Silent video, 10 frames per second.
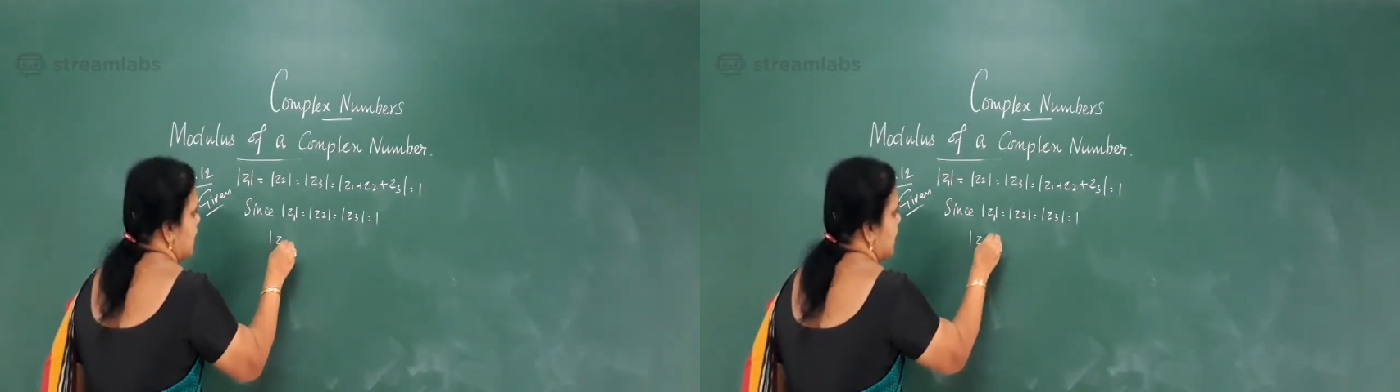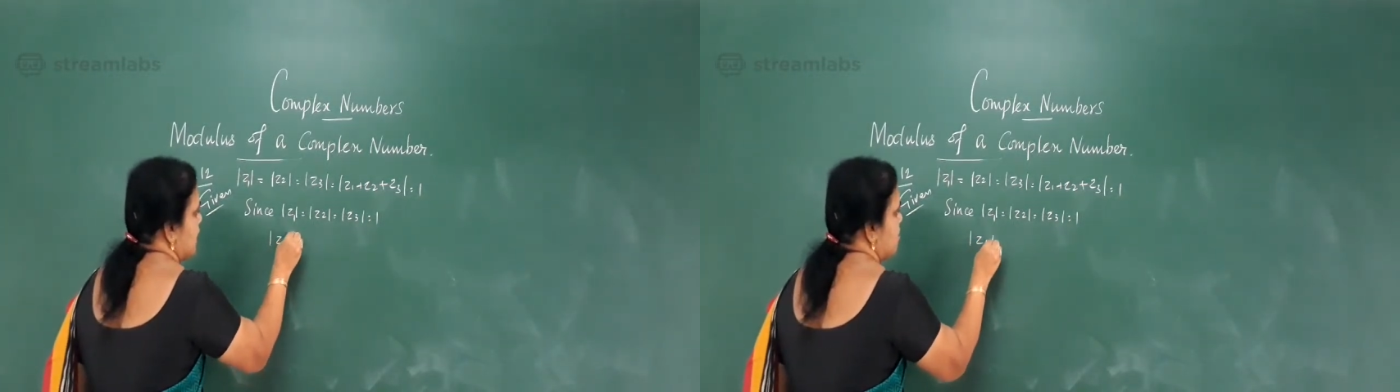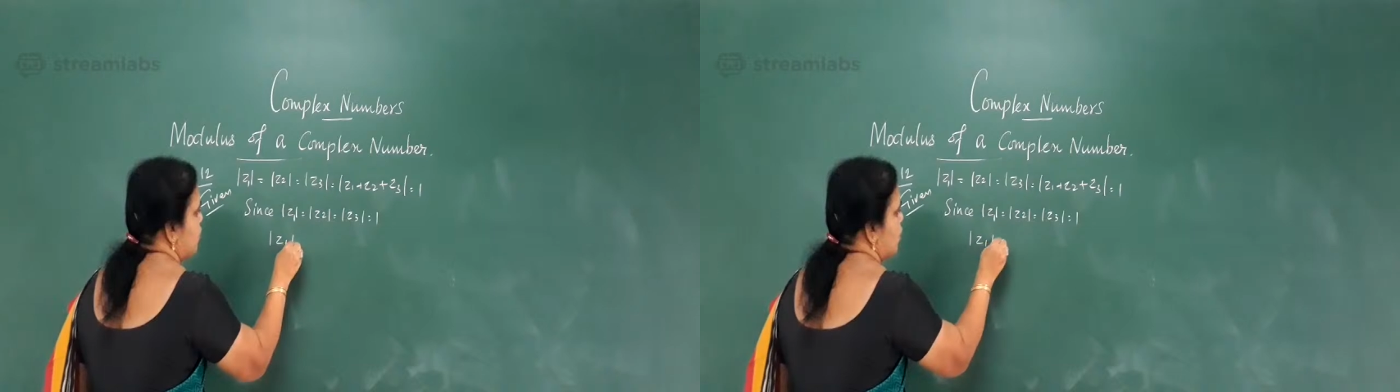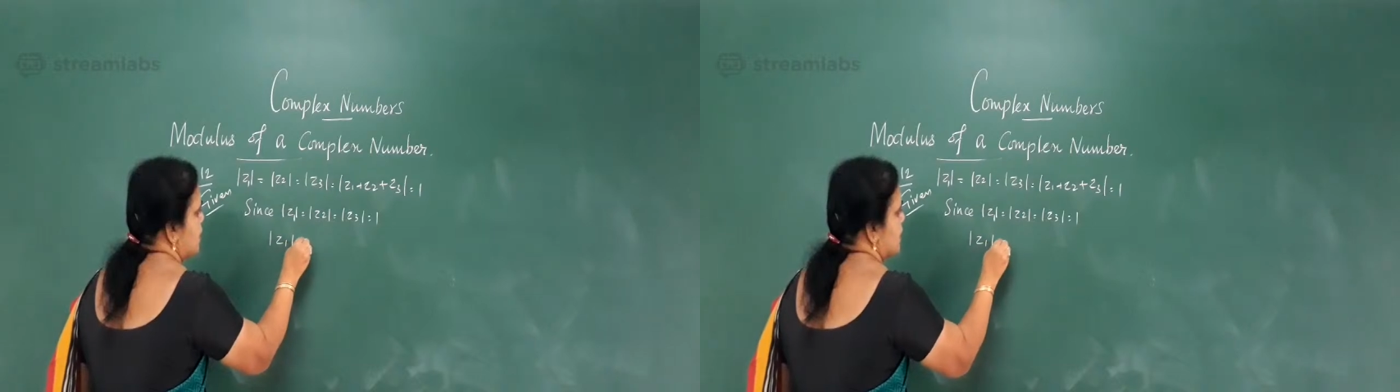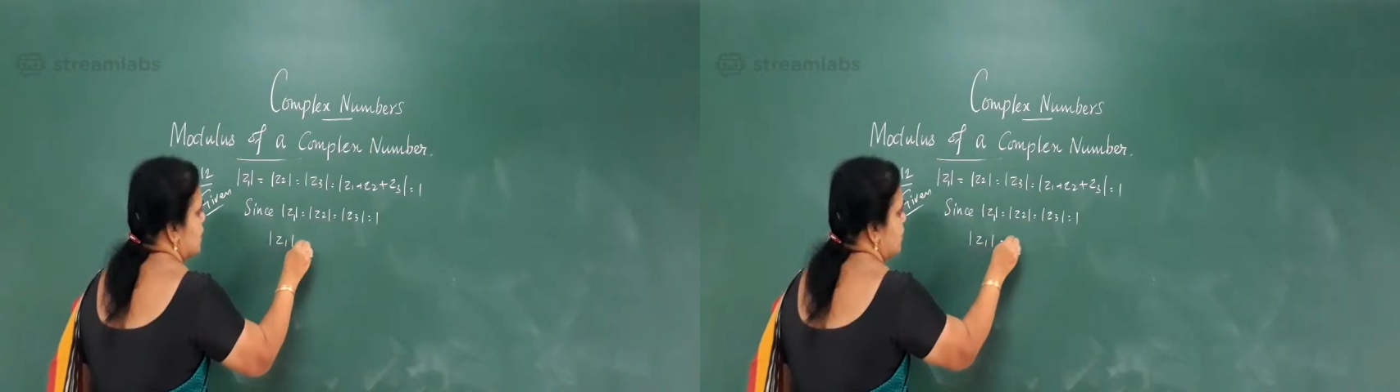taking mod
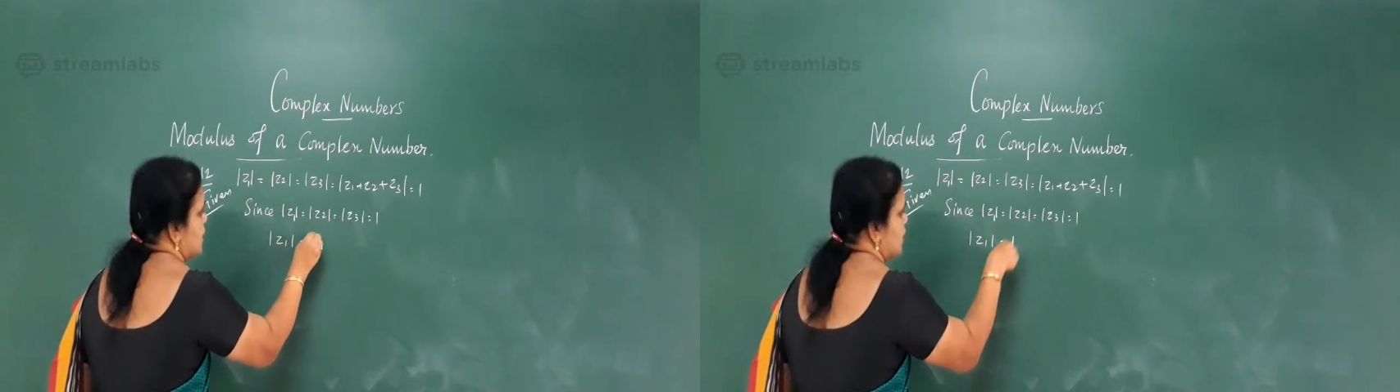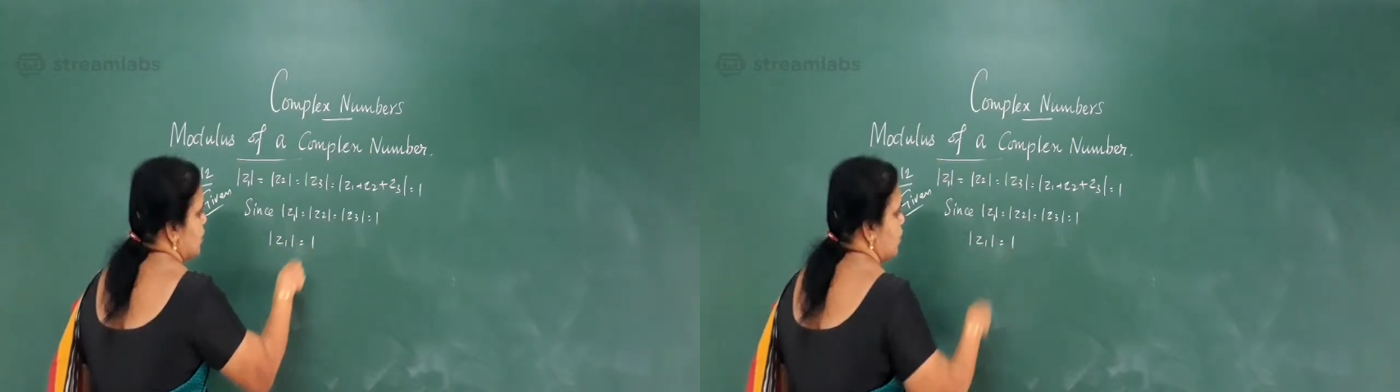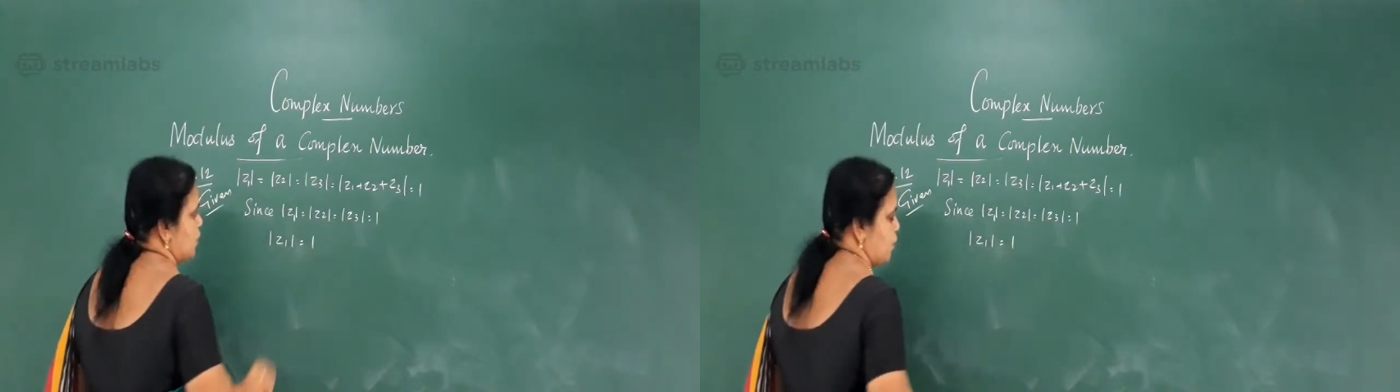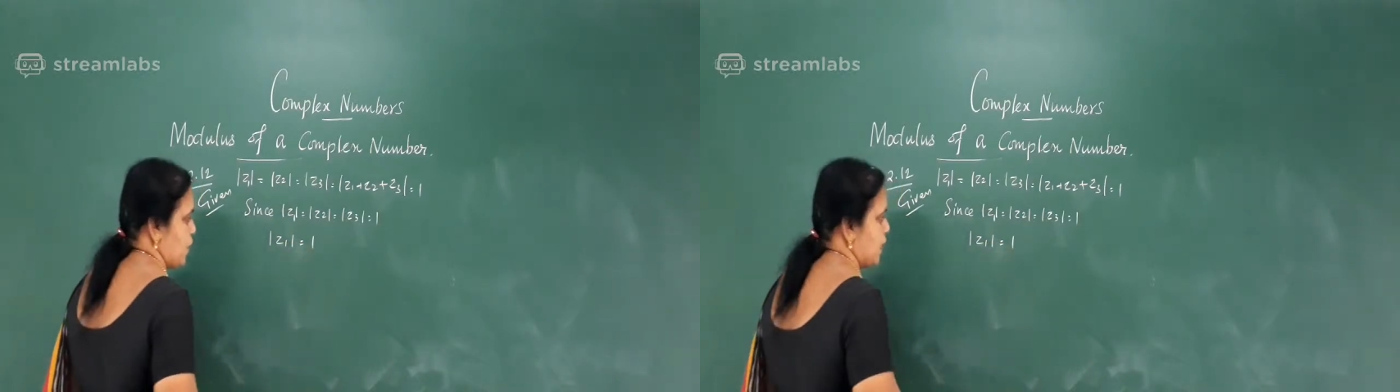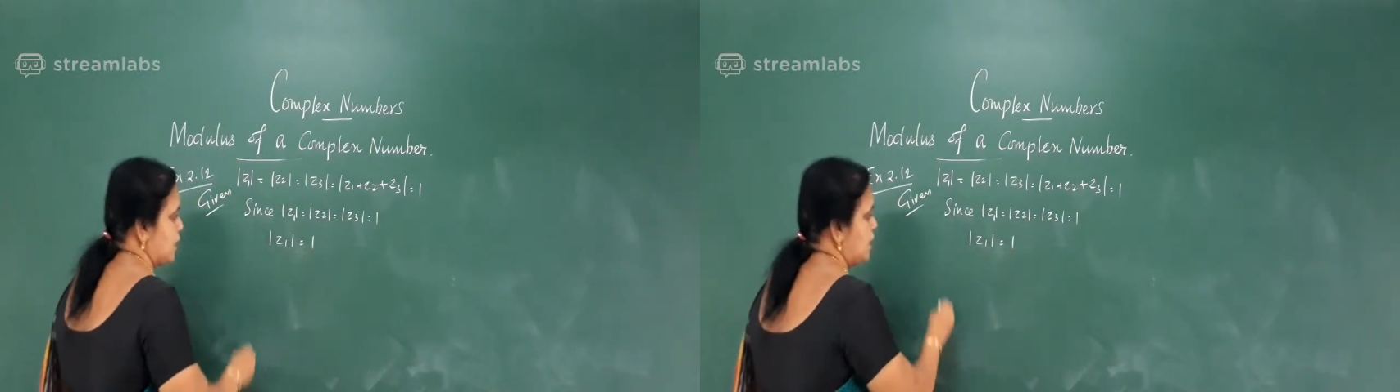Z1 is equal to
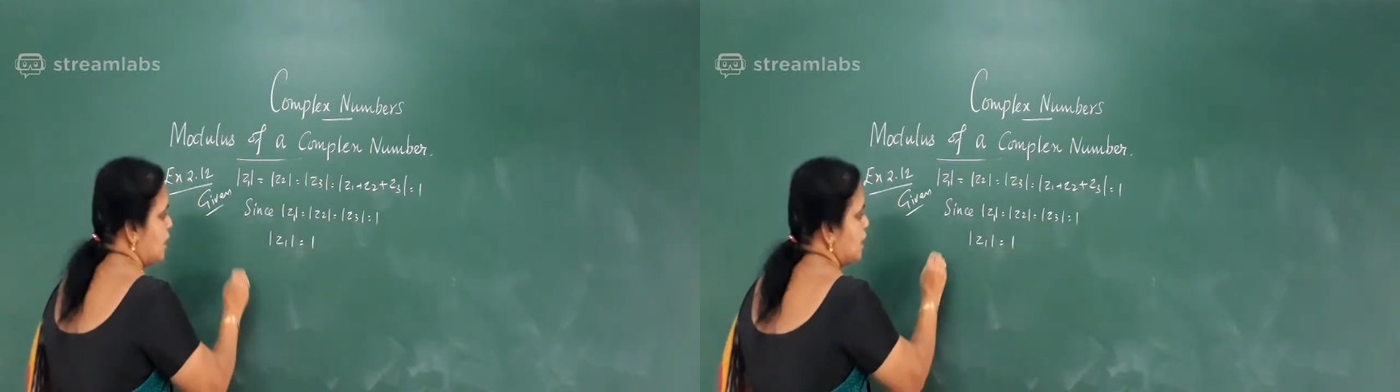1,